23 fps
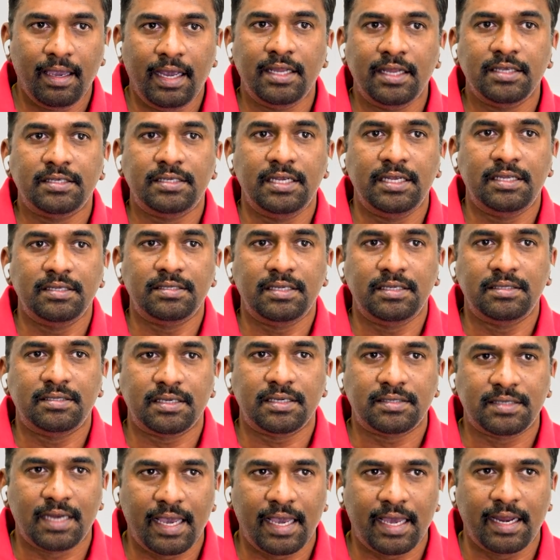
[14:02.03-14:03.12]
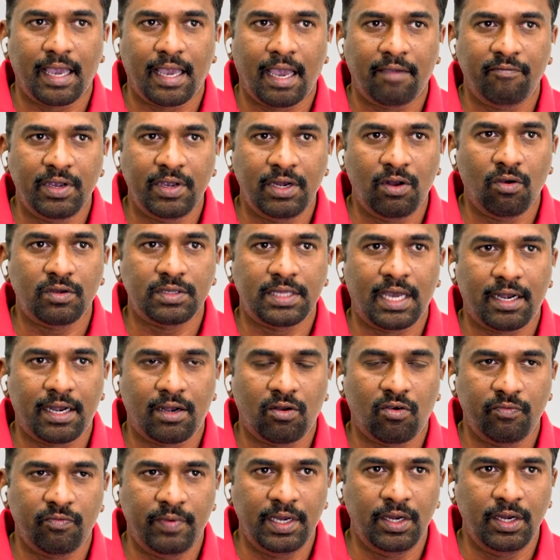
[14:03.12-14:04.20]
It's a sharing. We know that
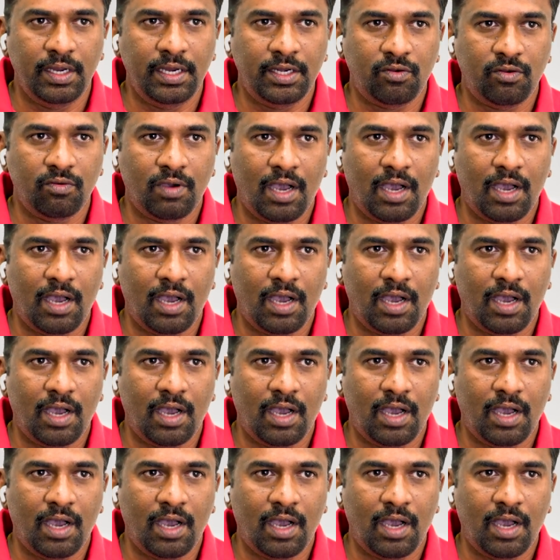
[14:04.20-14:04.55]
we need to